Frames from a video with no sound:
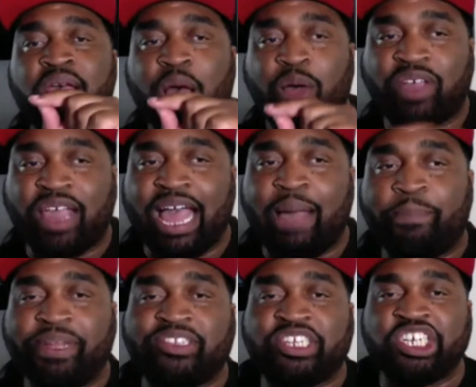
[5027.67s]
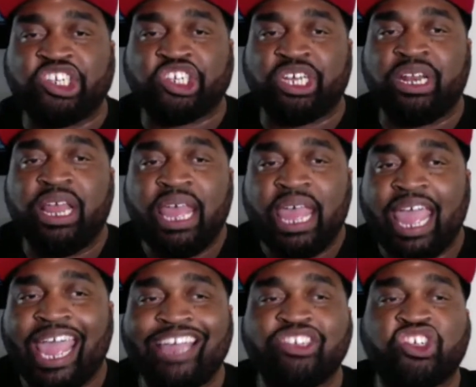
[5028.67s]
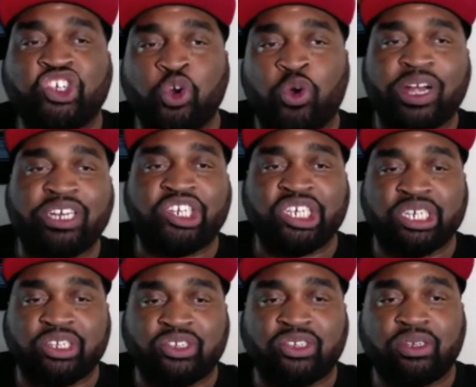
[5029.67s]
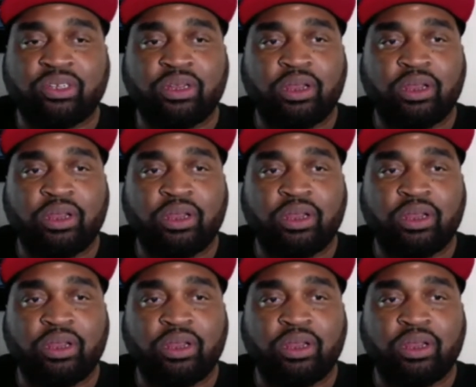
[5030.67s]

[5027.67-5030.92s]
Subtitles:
of competition and shortages.